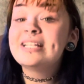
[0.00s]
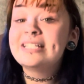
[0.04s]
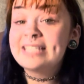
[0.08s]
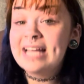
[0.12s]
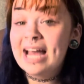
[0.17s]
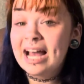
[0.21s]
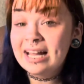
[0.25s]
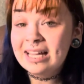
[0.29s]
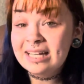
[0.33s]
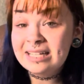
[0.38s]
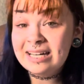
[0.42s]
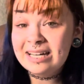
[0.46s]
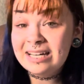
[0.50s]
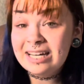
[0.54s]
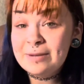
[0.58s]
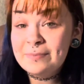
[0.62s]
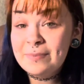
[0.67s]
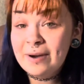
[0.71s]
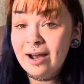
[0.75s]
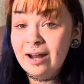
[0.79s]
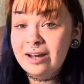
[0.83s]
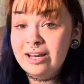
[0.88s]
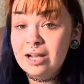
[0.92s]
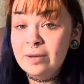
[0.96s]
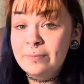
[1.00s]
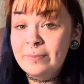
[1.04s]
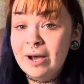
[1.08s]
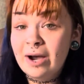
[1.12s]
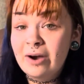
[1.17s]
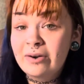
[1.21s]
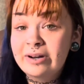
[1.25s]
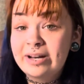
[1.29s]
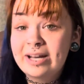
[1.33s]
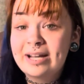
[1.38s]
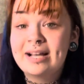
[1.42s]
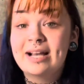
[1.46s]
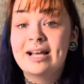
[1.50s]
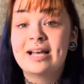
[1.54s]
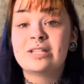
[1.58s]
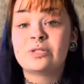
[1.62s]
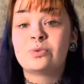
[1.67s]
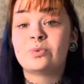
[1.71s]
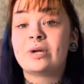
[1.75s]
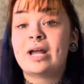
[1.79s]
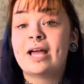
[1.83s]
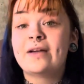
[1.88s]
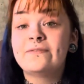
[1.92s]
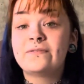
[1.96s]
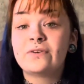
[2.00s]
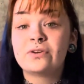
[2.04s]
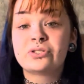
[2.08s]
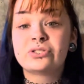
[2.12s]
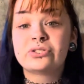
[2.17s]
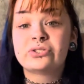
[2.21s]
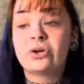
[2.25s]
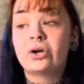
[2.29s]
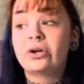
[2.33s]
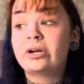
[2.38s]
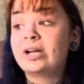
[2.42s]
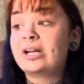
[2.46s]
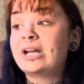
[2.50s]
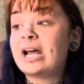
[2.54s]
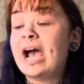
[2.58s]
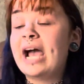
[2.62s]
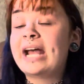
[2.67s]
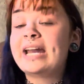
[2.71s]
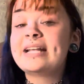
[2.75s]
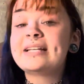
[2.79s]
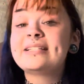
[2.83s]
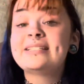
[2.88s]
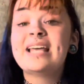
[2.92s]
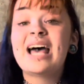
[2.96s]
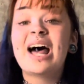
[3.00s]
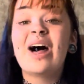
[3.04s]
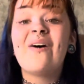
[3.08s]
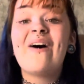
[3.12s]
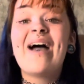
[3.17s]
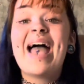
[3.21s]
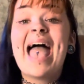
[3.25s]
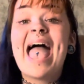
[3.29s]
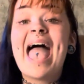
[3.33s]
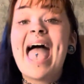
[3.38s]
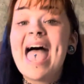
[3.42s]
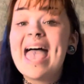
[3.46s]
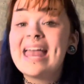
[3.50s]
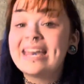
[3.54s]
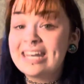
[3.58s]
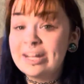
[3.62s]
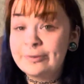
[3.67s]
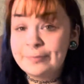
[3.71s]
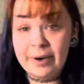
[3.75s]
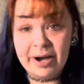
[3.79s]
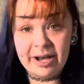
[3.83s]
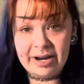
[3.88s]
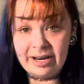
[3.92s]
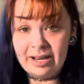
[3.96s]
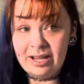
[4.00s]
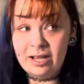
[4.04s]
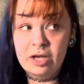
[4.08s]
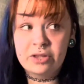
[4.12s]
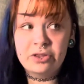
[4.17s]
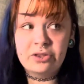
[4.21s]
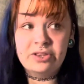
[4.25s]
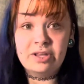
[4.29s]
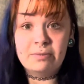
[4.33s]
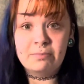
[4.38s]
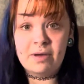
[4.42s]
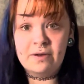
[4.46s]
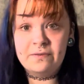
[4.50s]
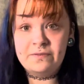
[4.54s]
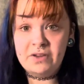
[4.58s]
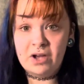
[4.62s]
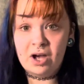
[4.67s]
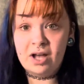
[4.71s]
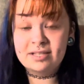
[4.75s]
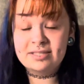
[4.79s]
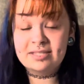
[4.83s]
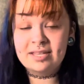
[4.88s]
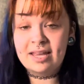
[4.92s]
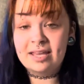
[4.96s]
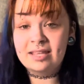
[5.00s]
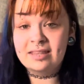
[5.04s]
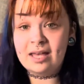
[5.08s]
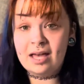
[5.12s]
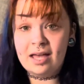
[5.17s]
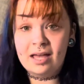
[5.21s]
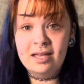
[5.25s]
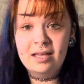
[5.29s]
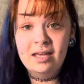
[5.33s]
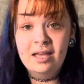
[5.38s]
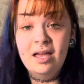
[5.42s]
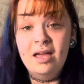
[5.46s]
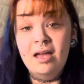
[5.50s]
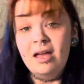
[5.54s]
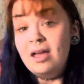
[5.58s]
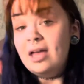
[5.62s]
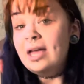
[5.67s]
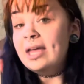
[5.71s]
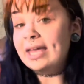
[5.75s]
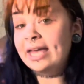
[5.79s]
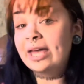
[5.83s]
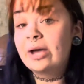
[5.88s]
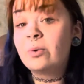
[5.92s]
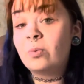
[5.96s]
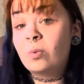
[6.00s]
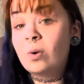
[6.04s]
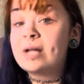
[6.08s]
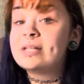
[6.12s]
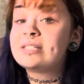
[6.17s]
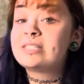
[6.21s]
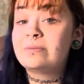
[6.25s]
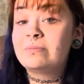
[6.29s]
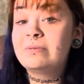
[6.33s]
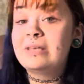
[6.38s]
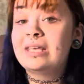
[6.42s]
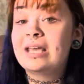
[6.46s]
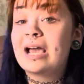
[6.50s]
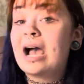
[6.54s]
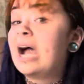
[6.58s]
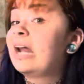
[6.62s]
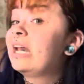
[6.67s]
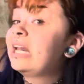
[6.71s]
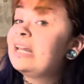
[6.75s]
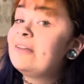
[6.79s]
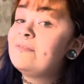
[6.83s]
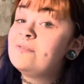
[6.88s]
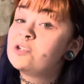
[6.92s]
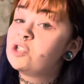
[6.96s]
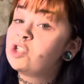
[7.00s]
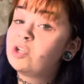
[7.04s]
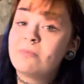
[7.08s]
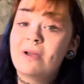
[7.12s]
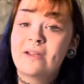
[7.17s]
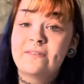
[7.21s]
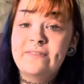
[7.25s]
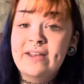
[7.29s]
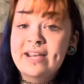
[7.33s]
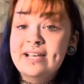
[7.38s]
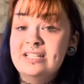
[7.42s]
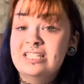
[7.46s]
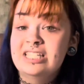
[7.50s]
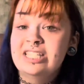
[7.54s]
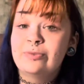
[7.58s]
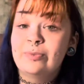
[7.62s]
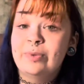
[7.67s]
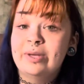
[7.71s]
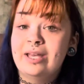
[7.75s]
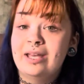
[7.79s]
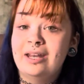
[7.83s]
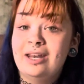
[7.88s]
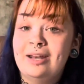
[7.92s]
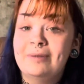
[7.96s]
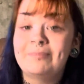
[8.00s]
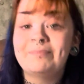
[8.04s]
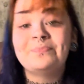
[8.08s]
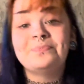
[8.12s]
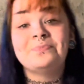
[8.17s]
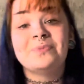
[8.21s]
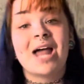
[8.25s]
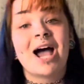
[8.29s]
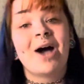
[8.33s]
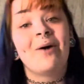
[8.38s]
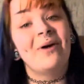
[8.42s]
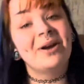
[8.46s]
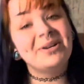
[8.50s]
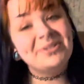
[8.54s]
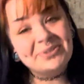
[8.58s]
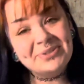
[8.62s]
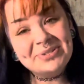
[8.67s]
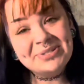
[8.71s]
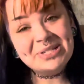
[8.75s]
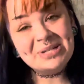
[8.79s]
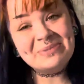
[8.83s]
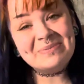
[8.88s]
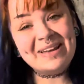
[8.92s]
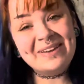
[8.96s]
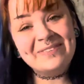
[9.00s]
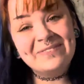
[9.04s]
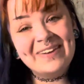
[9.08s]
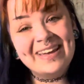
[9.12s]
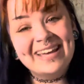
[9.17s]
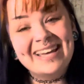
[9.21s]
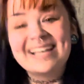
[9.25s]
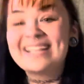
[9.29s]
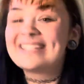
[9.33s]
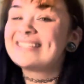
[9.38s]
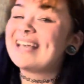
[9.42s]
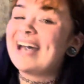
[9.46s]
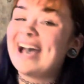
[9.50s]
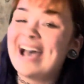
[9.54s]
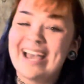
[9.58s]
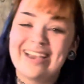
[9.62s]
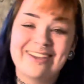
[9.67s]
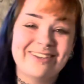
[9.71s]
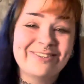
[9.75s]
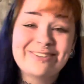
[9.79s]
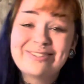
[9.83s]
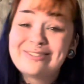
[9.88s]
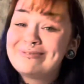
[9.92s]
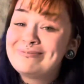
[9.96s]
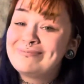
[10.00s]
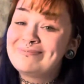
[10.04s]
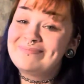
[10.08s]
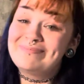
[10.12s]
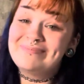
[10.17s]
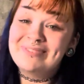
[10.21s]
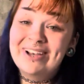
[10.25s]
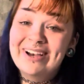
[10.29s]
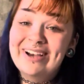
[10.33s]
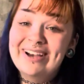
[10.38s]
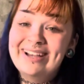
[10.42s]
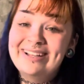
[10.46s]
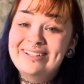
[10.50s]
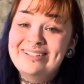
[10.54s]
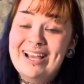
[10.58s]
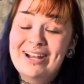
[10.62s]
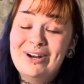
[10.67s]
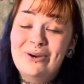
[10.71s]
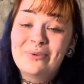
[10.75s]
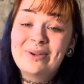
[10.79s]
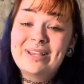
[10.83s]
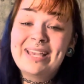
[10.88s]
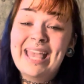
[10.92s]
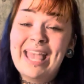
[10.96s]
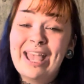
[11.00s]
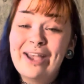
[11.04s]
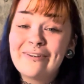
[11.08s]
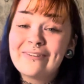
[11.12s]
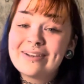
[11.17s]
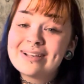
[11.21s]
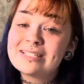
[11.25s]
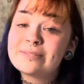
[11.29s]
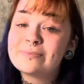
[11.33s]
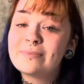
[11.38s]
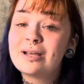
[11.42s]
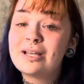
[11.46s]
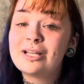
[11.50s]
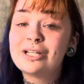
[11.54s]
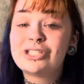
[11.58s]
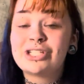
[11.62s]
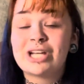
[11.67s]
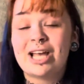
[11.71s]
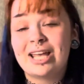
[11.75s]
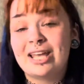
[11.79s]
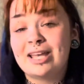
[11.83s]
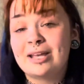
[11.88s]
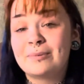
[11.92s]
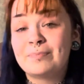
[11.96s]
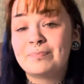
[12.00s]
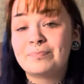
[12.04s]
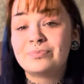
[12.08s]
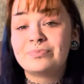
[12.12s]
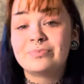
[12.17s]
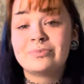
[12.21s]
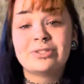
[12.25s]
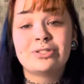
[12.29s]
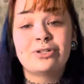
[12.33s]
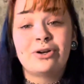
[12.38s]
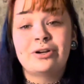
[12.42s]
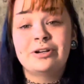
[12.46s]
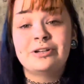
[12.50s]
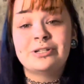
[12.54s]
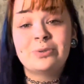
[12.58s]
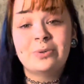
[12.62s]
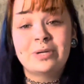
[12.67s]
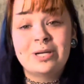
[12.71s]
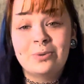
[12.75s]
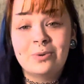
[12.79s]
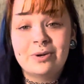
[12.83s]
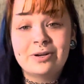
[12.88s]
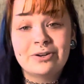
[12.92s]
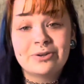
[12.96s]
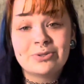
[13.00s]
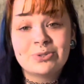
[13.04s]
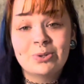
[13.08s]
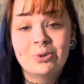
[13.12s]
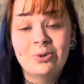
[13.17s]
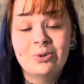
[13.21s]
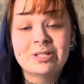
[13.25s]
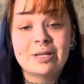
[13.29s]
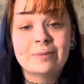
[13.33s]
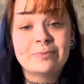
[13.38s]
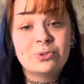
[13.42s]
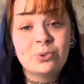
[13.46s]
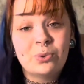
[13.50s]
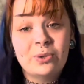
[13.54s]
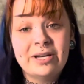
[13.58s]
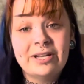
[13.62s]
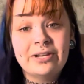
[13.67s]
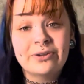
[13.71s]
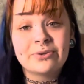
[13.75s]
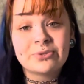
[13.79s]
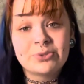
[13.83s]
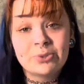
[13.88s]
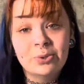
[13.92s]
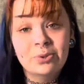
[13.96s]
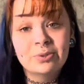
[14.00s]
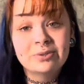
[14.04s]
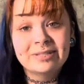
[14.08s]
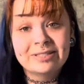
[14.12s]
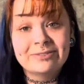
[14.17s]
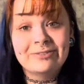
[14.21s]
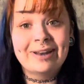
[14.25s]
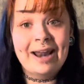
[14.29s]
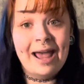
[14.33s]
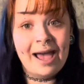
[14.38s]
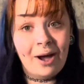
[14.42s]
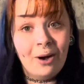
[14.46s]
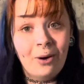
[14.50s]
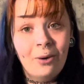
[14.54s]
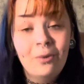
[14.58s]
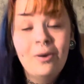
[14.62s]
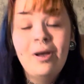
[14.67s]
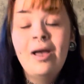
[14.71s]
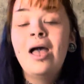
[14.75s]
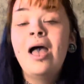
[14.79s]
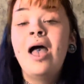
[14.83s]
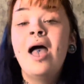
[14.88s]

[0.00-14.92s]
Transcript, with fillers: telling anybody about it because when I first started, I didn't tell anybody other than my fiance that it was me. I didn't even show my face in the beginning. Now I do show my face. I I don't care as much. I am turning 21 years old. I'm 20 years old now.